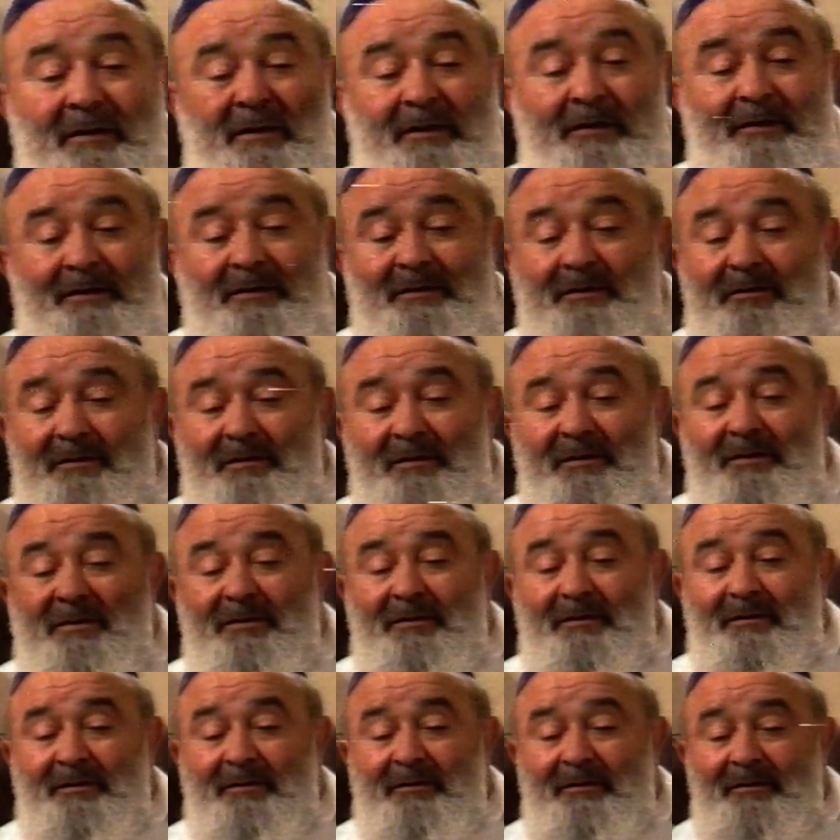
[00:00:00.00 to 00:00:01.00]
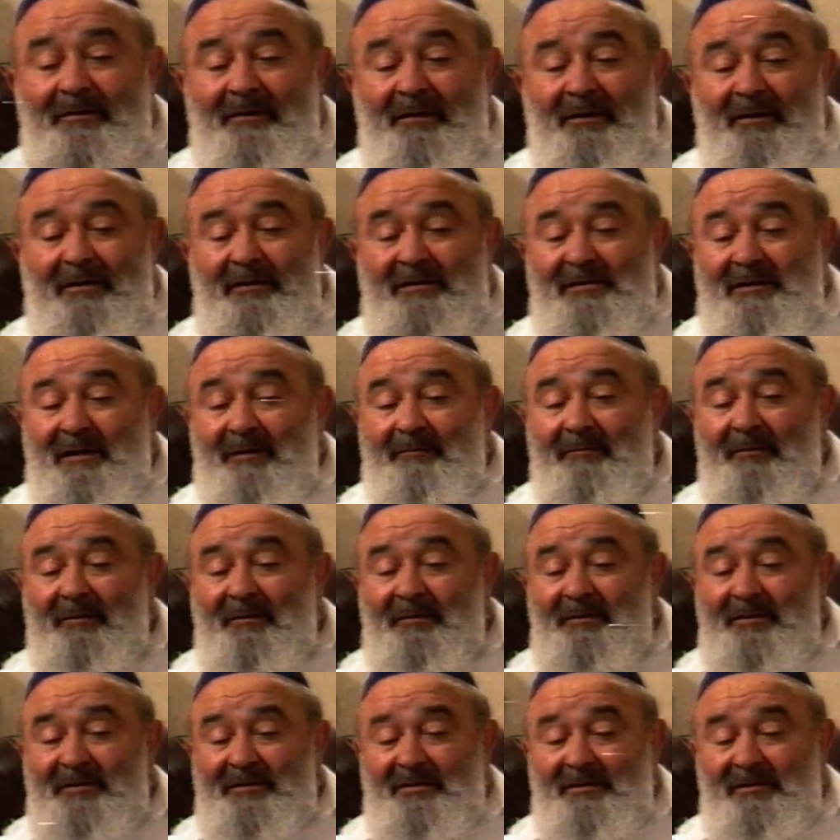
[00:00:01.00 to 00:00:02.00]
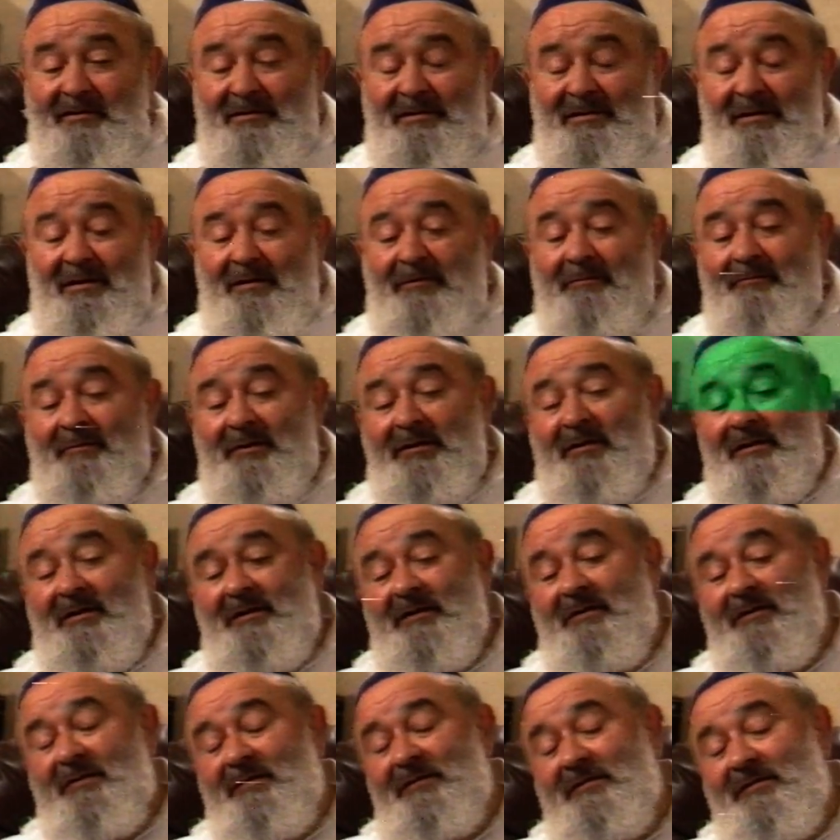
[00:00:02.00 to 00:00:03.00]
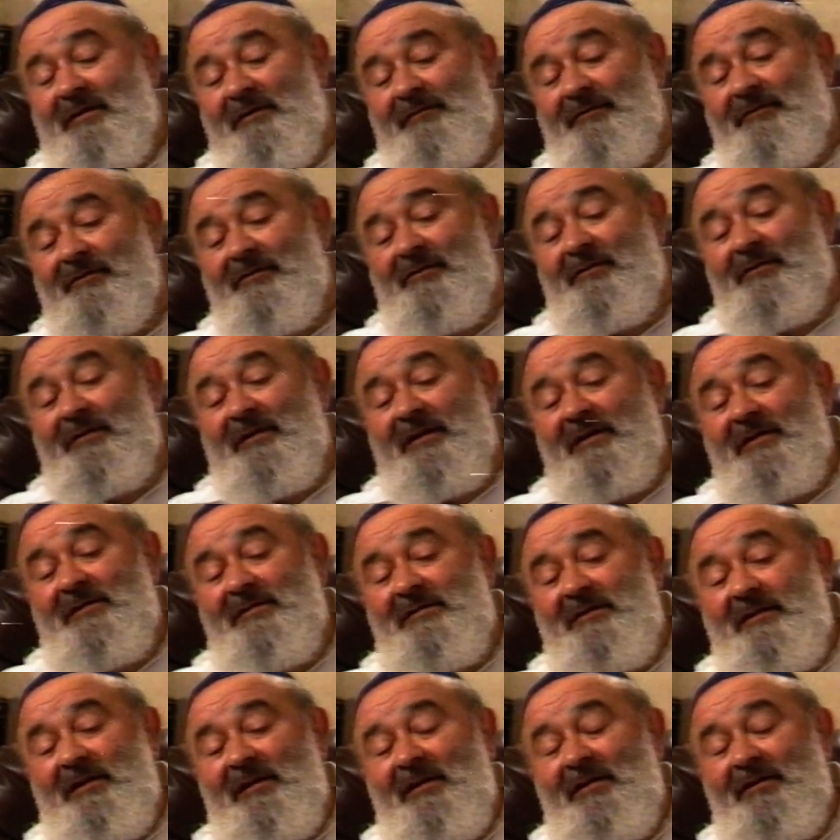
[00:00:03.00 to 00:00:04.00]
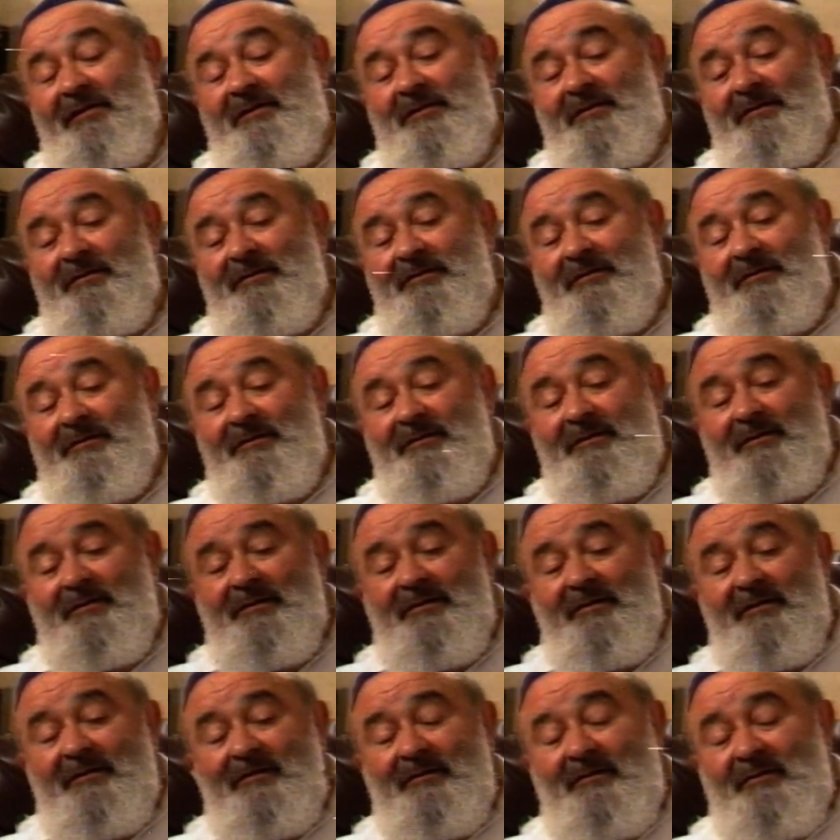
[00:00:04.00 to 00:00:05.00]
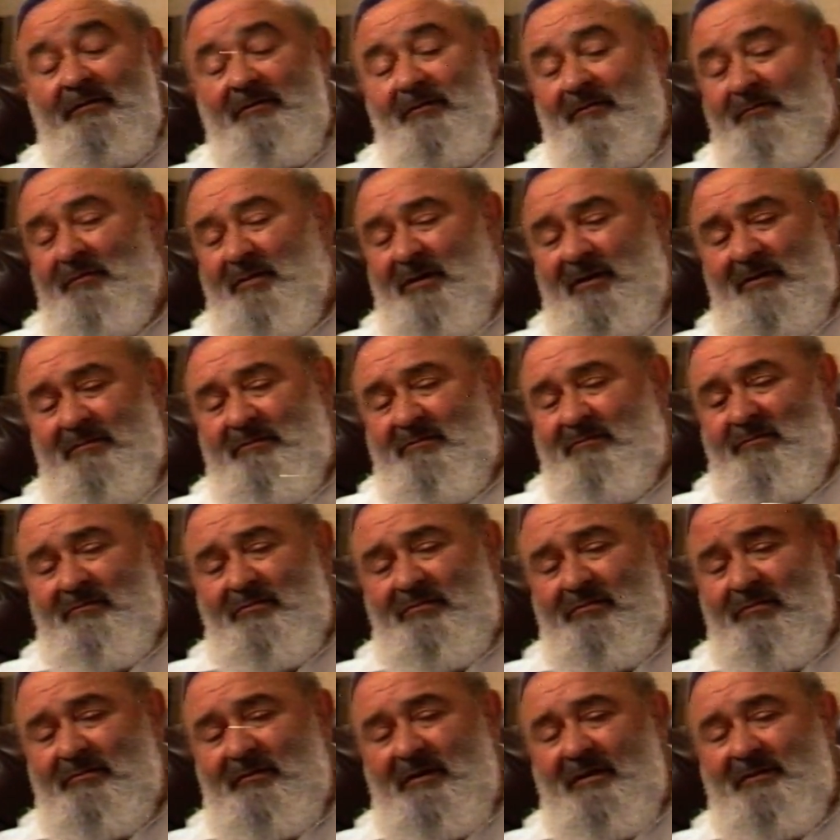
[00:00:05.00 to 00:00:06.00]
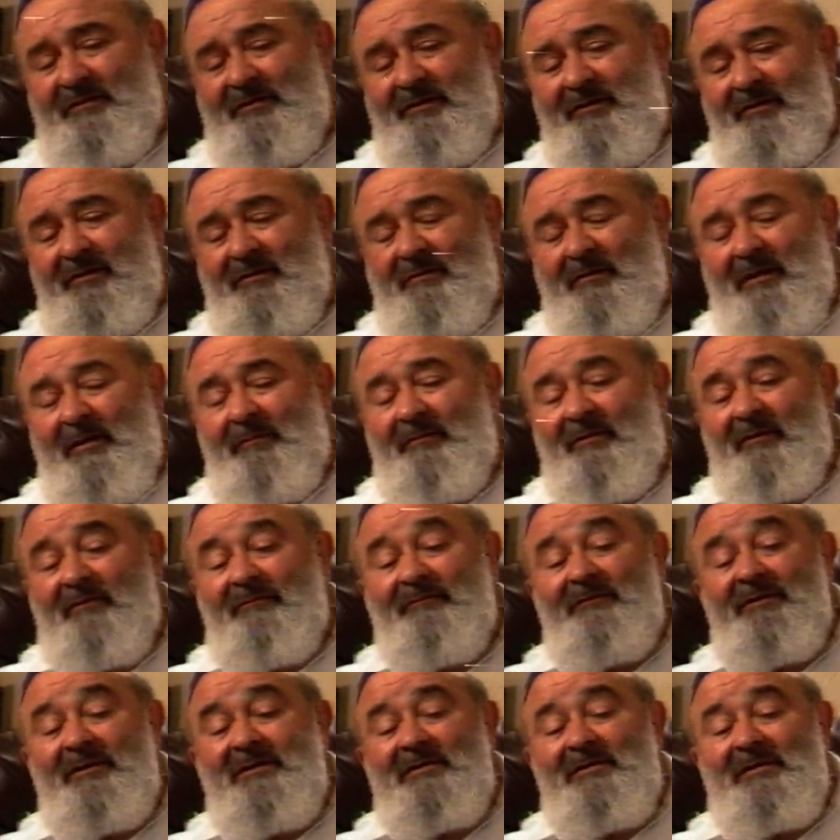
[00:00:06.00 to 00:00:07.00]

And he didn't examine me just then, but then several days later, about, I think, a couple of weeks